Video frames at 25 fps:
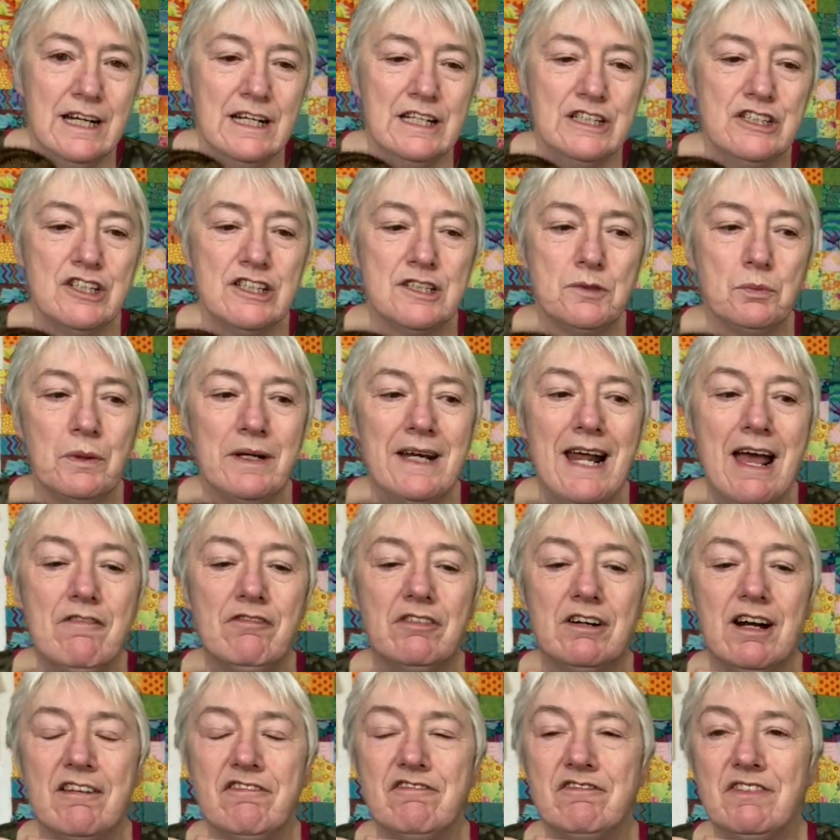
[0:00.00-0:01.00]
Just
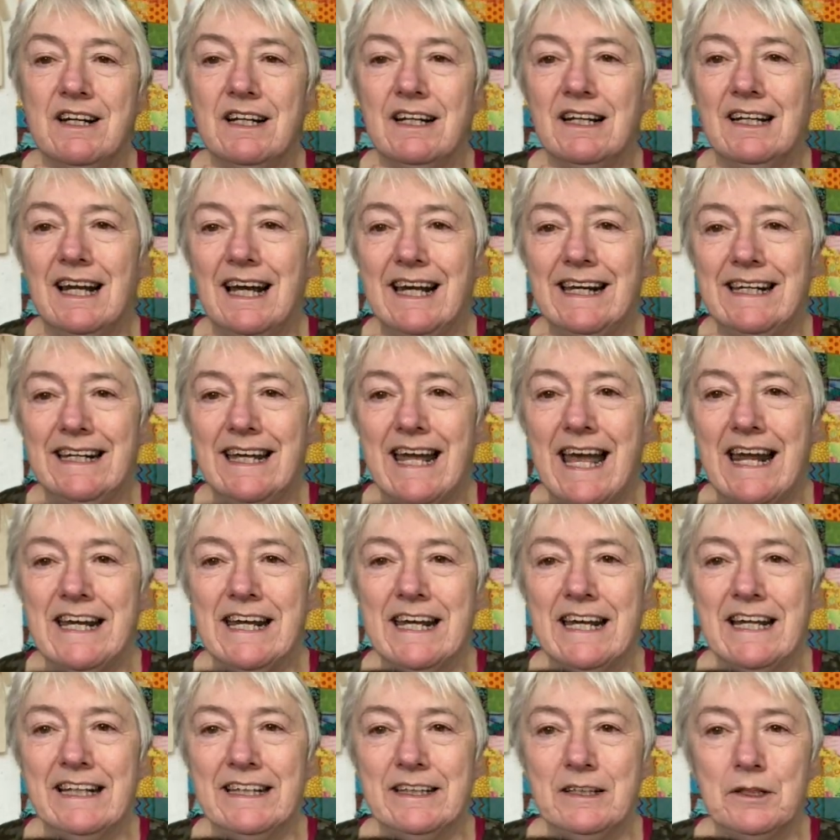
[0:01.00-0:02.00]
whenever I feel like
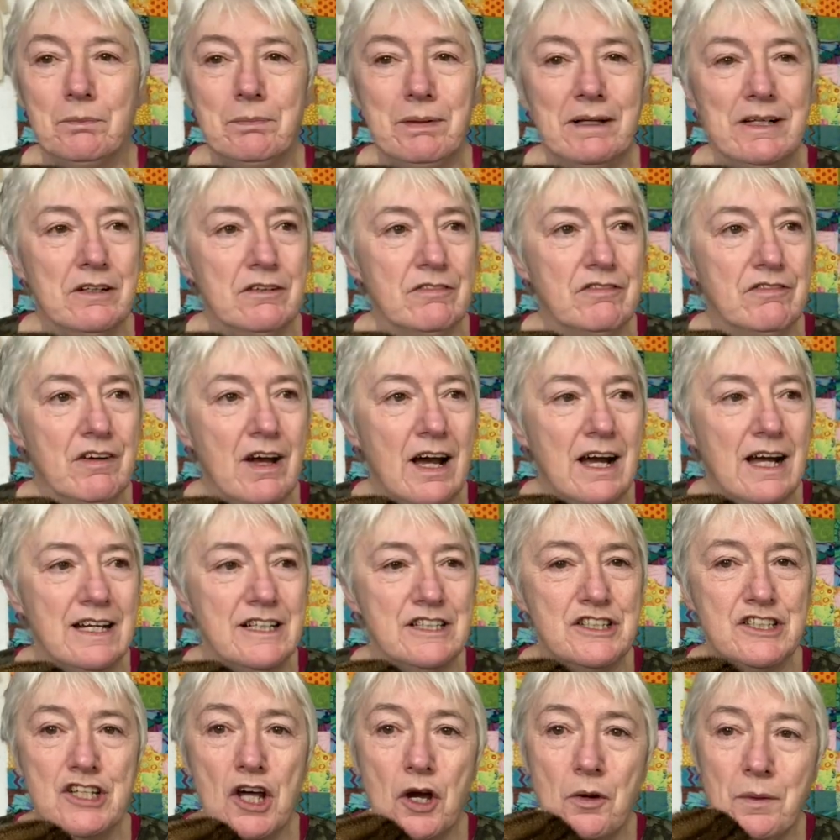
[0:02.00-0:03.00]
getting a little bit of
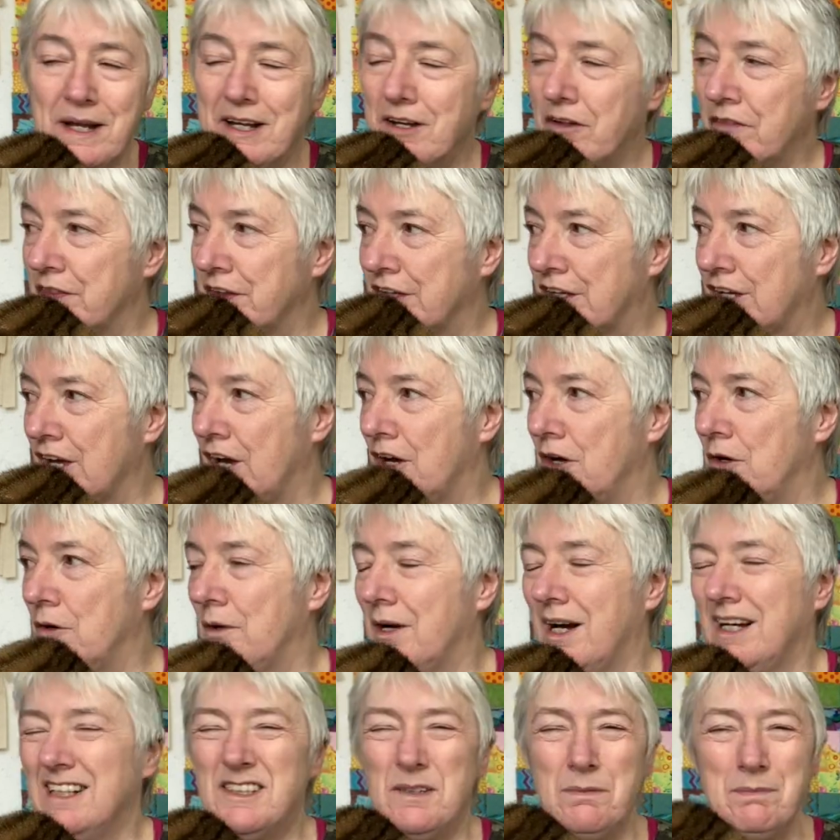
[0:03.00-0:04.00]
sewing on the
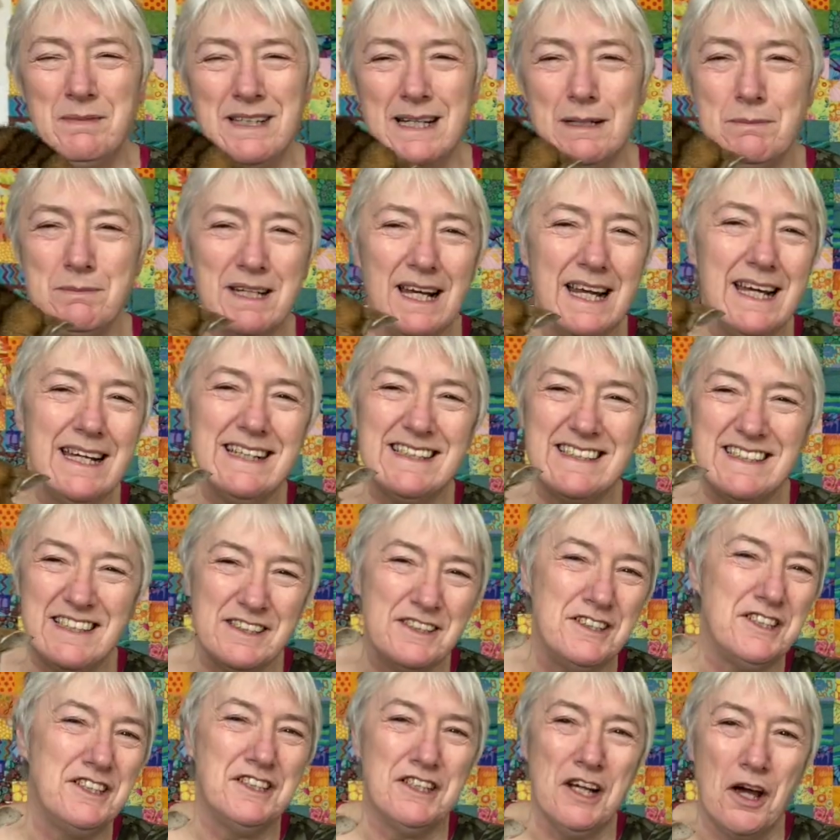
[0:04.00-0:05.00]
go. I sometimes like to
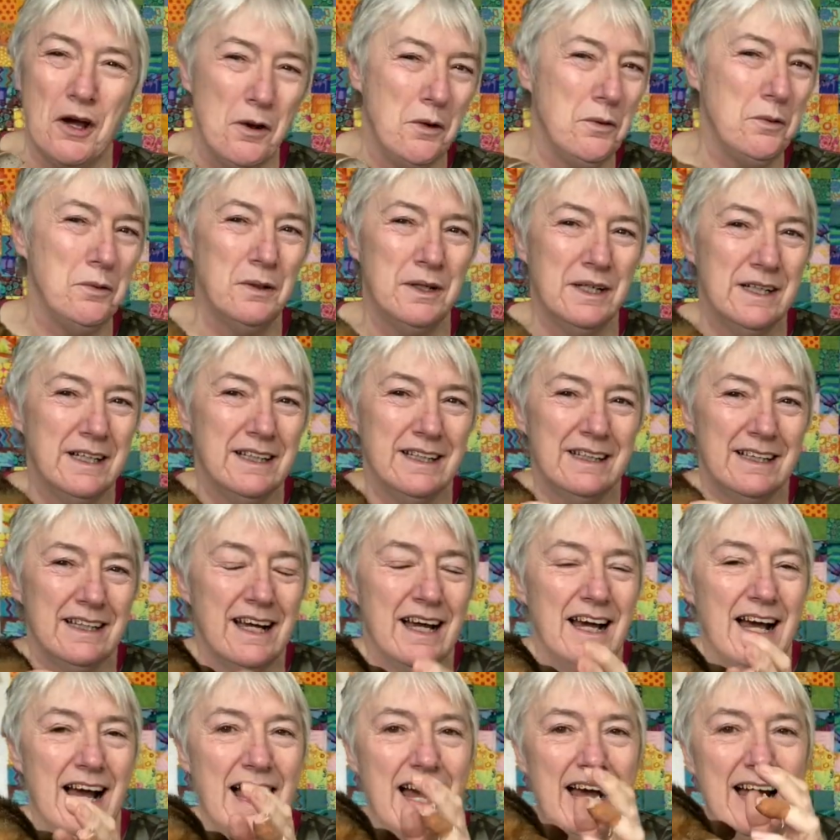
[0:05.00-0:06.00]
sew
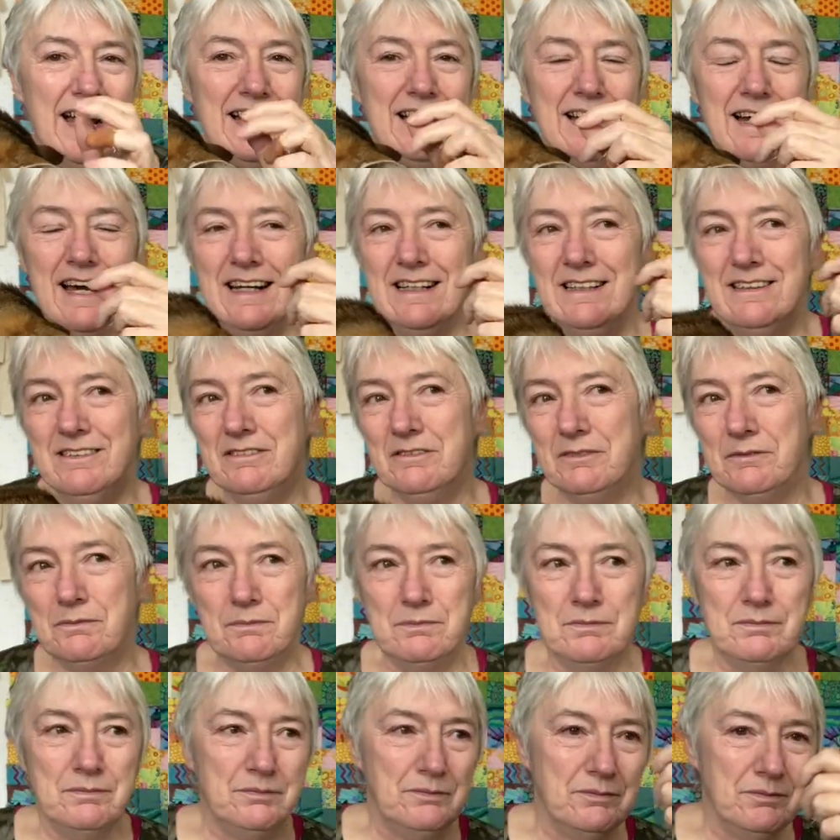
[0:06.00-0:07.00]
and
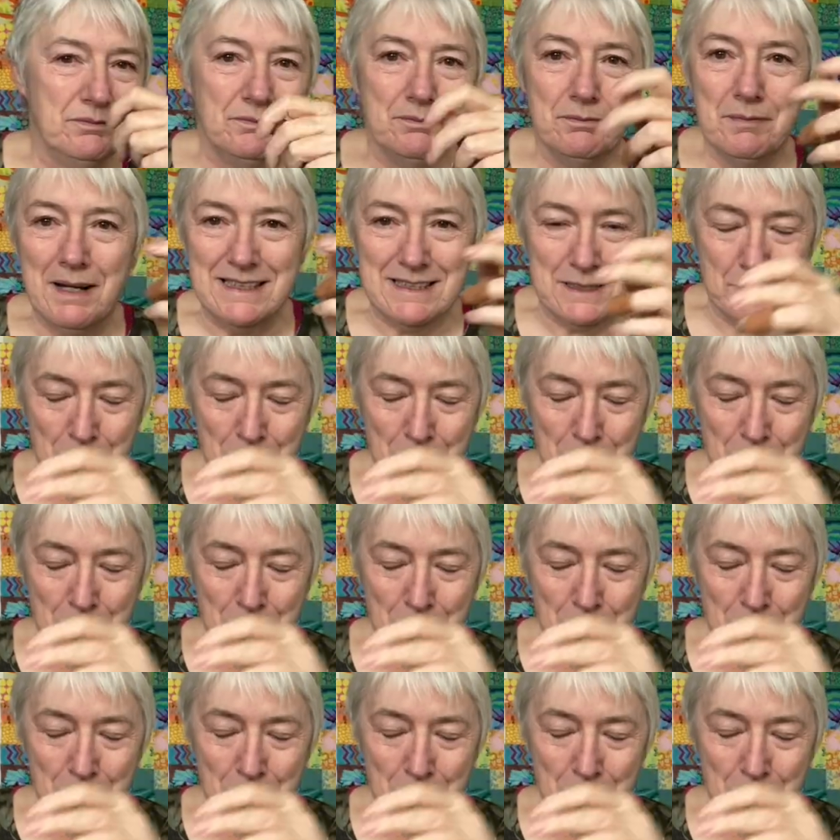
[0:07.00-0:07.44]
mess